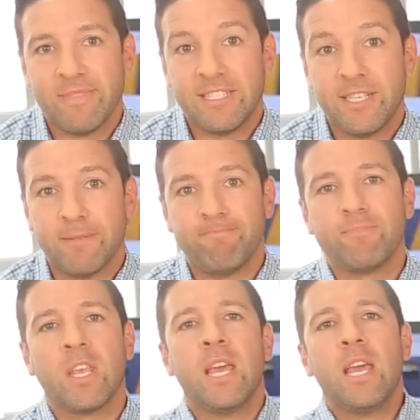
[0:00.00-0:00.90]
That's it.
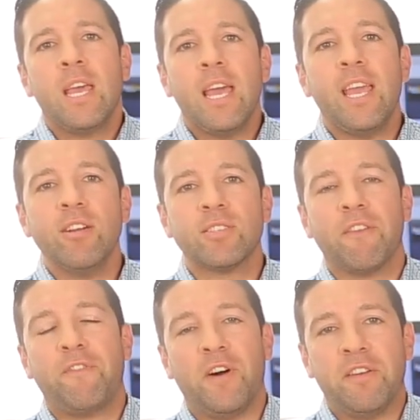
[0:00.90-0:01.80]
Hey, here's
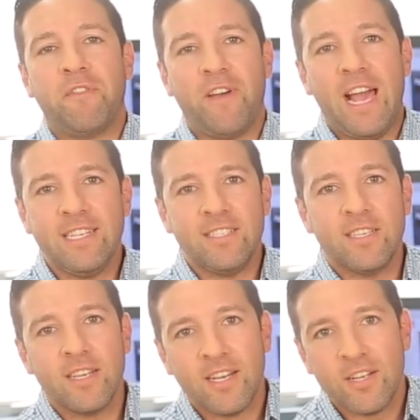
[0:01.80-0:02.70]
a fun fact.
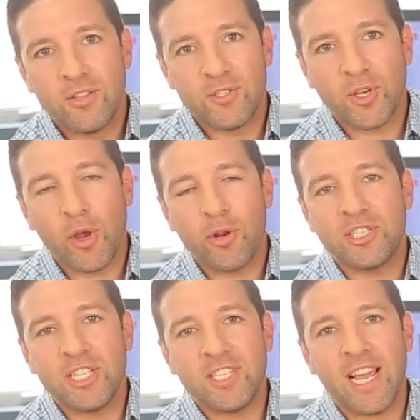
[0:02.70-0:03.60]
The
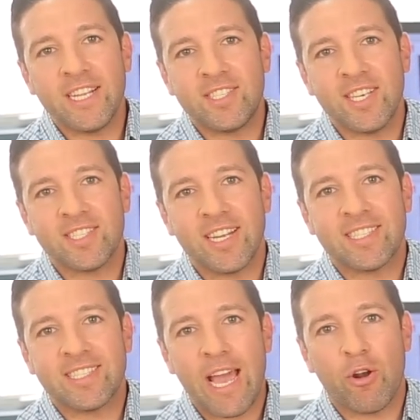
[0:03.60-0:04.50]
Toyota G T eighty-six and
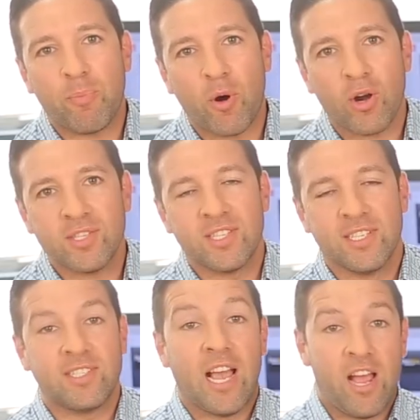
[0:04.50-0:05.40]
its counterparts,
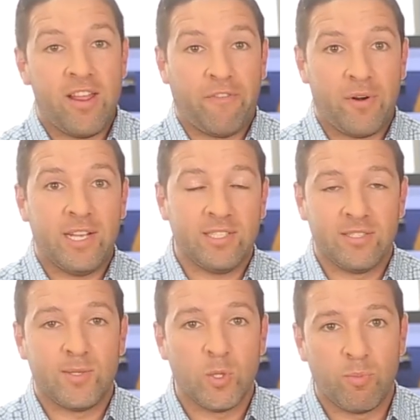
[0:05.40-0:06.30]
the Scion F R S
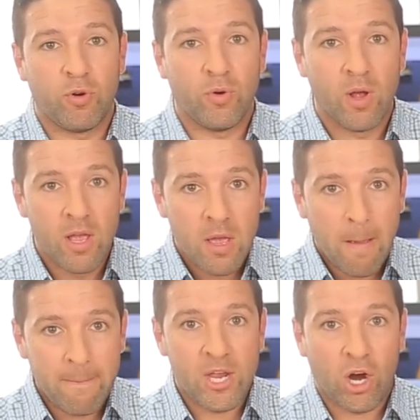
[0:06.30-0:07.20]
and Subaru
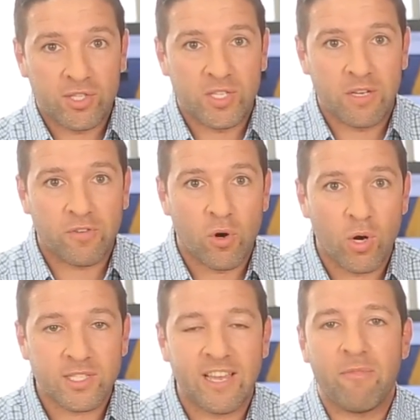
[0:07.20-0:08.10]
B R Z, of
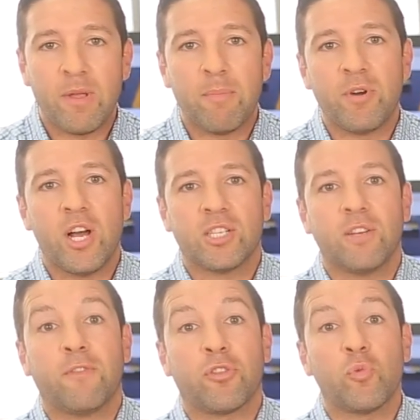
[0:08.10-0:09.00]
course, have been in
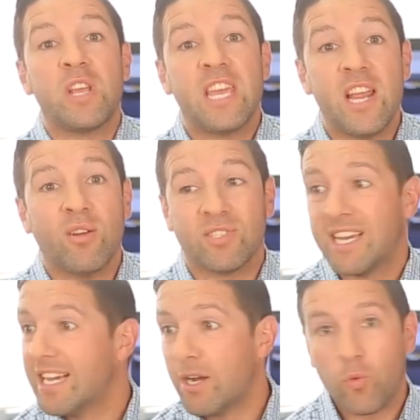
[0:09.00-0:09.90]
production for three years.
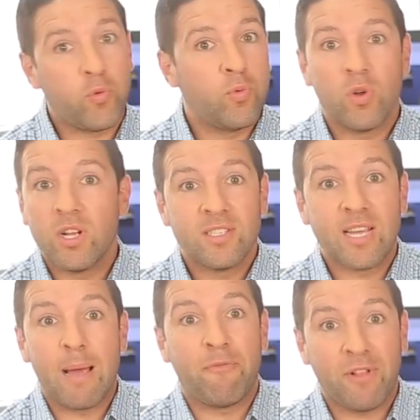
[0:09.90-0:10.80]

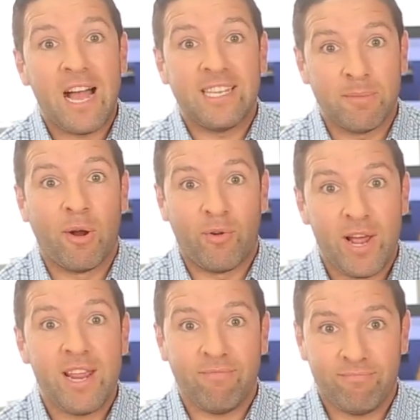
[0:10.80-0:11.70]
Time flies, am I
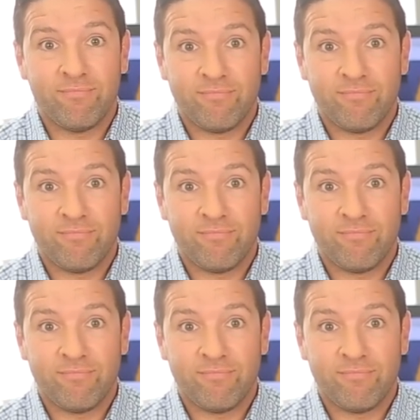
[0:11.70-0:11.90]
right?